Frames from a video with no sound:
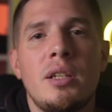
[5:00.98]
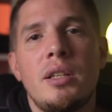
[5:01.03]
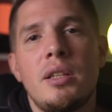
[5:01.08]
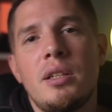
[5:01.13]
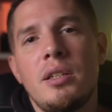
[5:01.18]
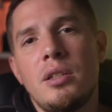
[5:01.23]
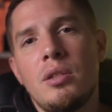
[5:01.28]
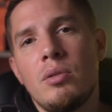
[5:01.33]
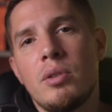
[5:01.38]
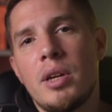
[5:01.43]
in
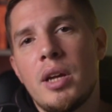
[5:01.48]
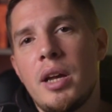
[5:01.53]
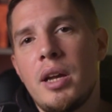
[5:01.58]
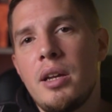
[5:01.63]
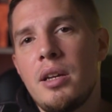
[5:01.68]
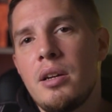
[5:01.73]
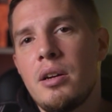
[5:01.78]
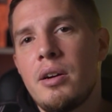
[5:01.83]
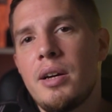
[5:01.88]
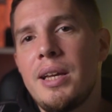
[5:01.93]
the UK,
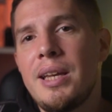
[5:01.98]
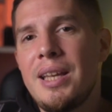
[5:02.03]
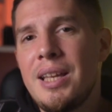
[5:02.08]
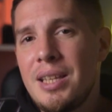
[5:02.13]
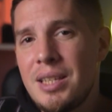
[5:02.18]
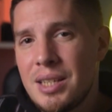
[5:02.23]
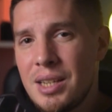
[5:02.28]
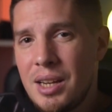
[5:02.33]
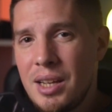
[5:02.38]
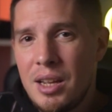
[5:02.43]
I
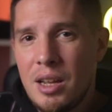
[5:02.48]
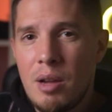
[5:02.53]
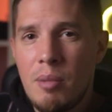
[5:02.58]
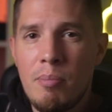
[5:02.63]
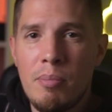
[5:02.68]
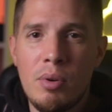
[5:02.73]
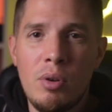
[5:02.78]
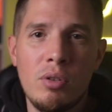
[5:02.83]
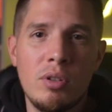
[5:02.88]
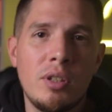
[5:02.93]
easily
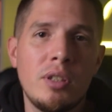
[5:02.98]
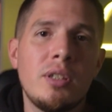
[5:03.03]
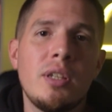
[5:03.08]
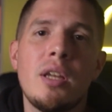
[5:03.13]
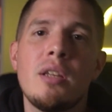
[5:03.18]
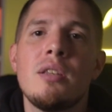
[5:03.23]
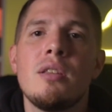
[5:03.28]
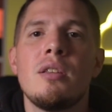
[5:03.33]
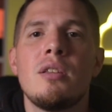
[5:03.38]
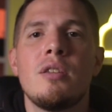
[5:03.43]
unblocked
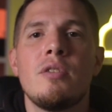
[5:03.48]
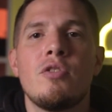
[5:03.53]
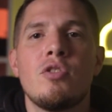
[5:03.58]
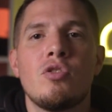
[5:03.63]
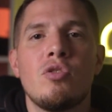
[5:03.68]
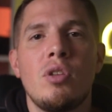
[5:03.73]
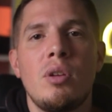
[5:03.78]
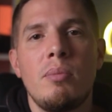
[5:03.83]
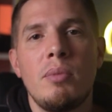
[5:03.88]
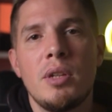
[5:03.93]
dozens of
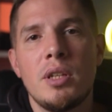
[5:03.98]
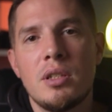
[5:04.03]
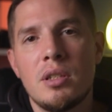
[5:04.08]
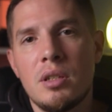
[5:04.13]
streaming